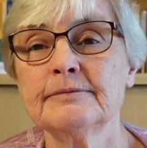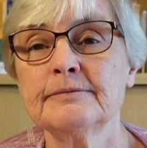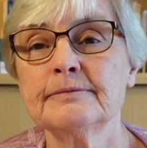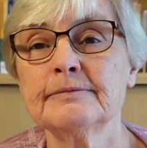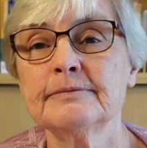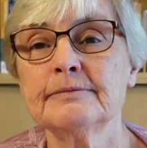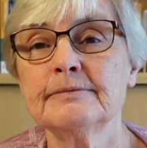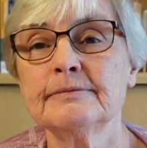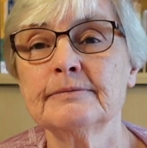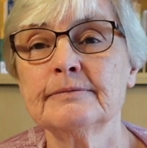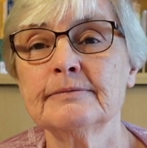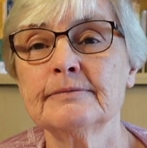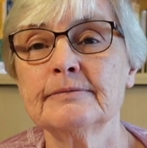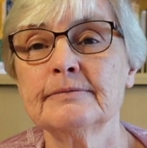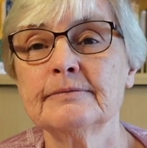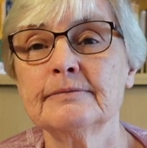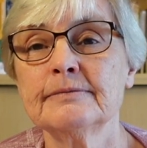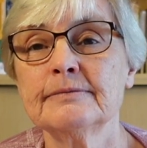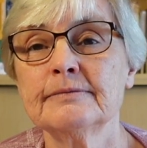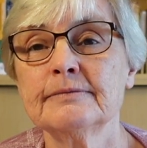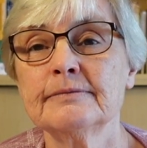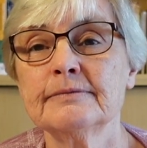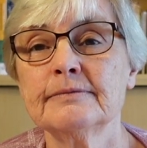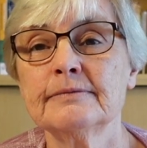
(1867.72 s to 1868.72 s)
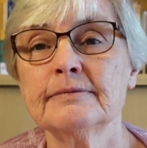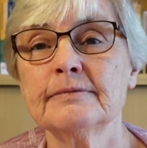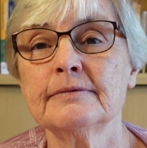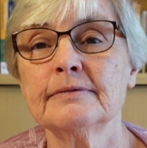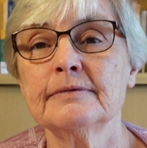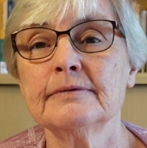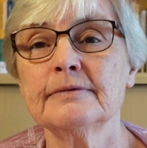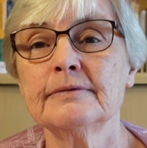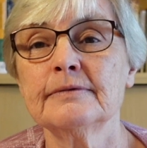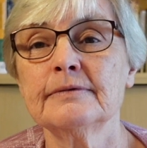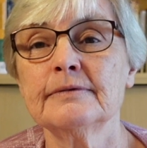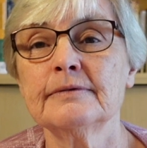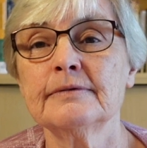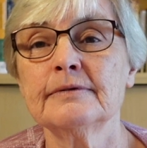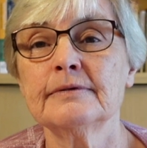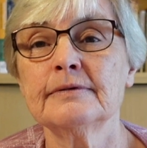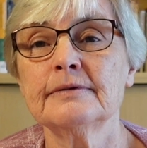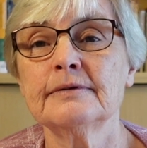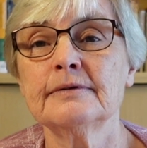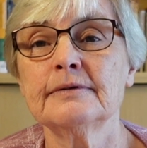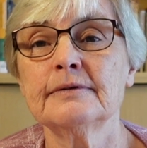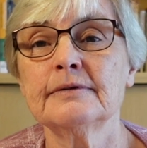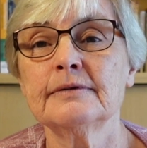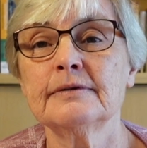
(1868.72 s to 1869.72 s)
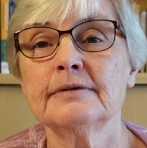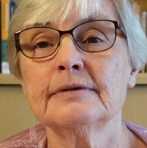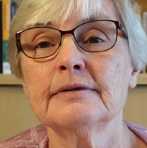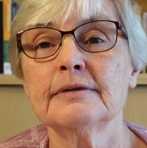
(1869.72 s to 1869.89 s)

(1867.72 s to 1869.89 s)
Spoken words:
Nobody speaks.